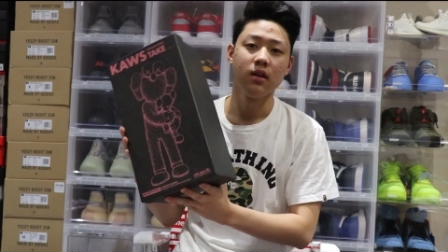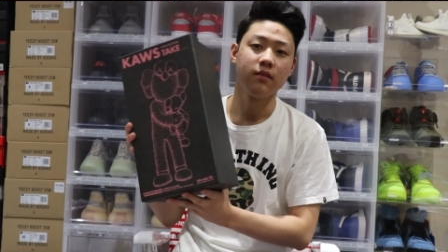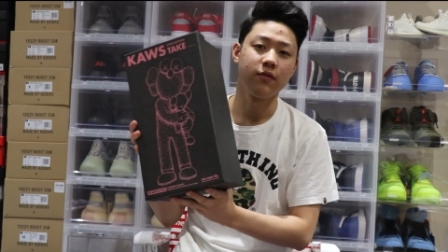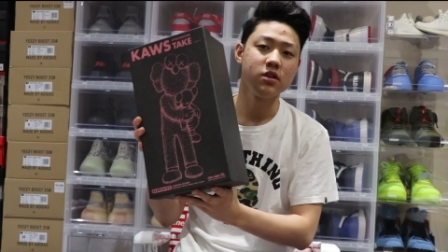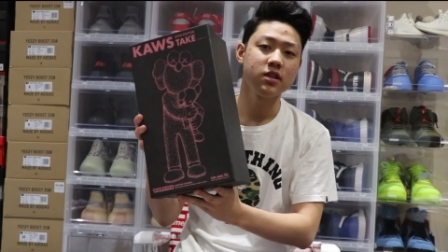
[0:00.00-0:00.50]

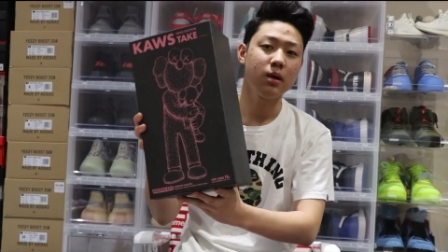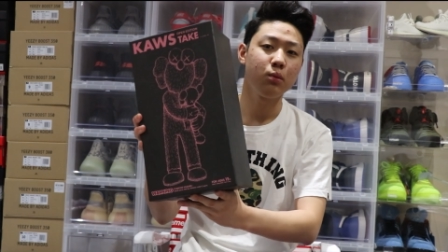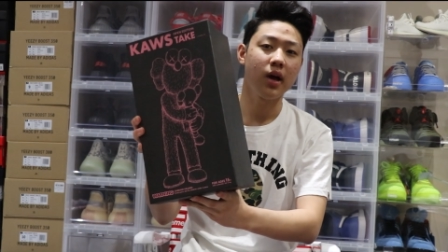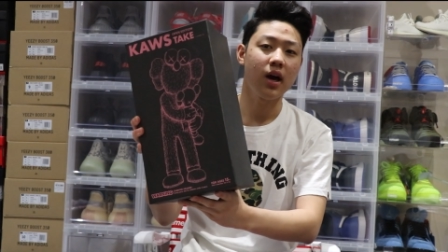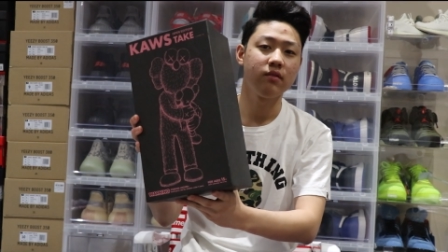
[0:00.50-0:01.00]
The first
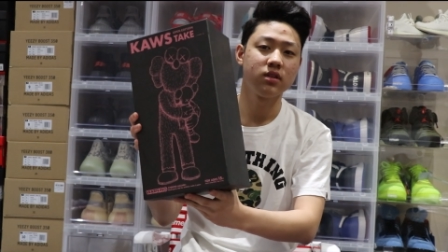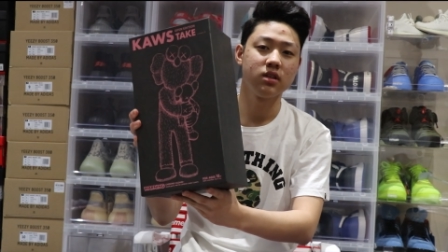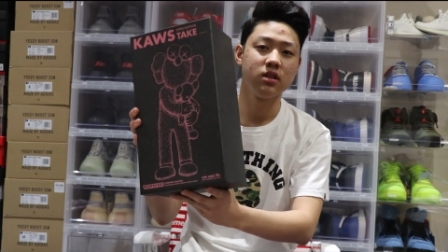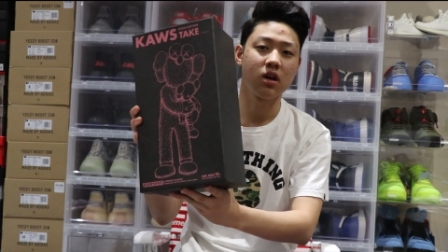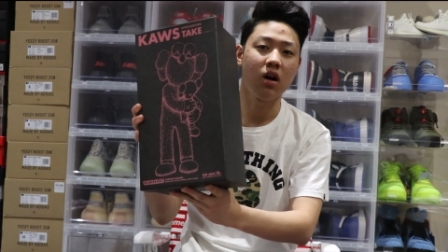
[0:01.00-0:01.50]
item we have is
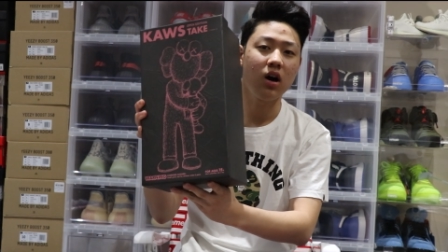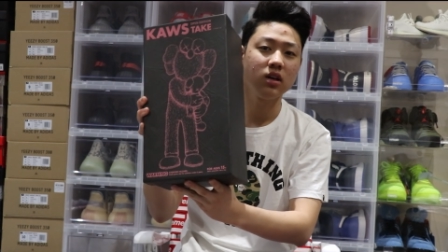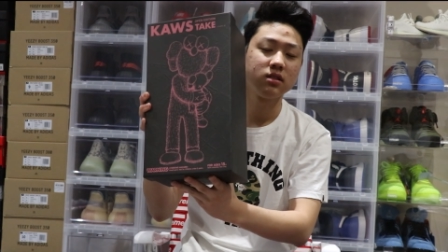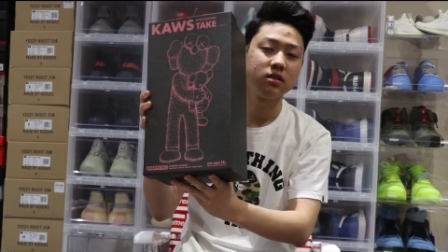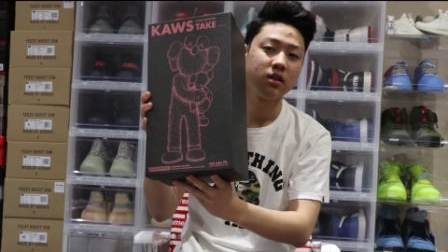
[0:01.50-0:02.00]
the
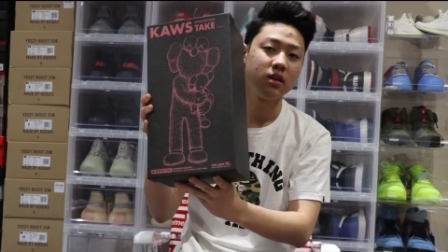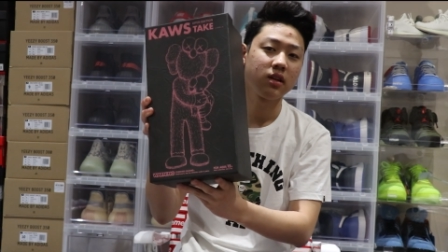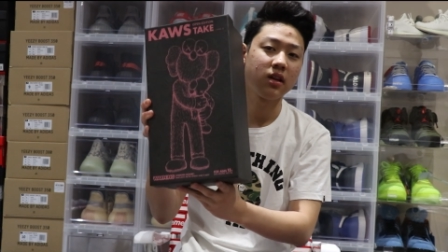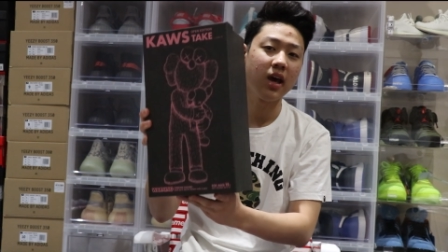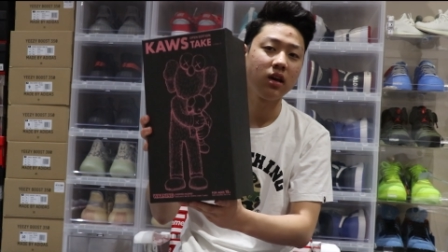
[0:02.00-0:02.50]
KAWS
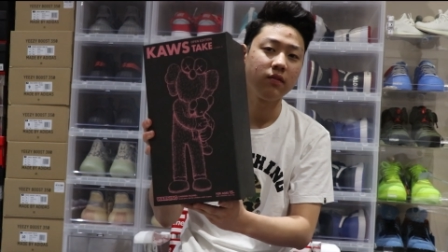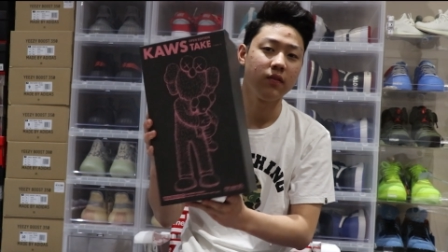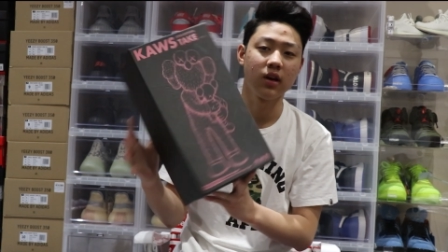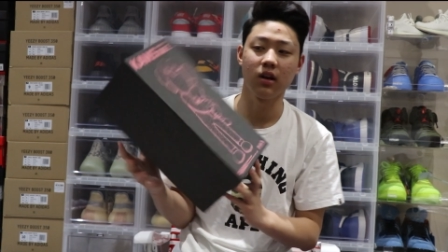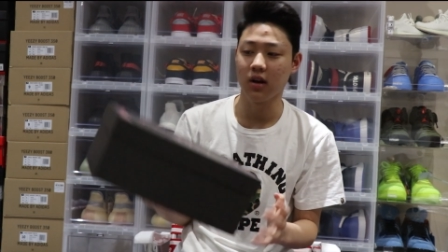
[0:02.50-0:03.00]
Take
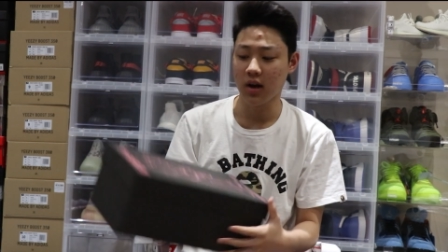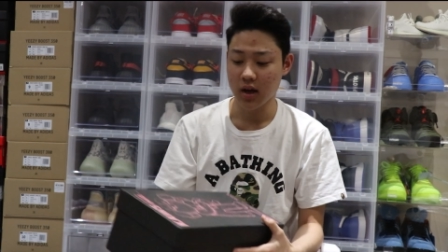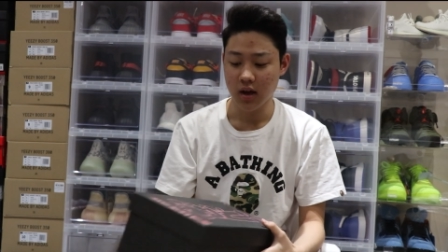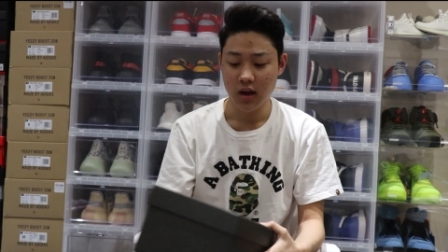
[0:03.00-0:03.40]
figure.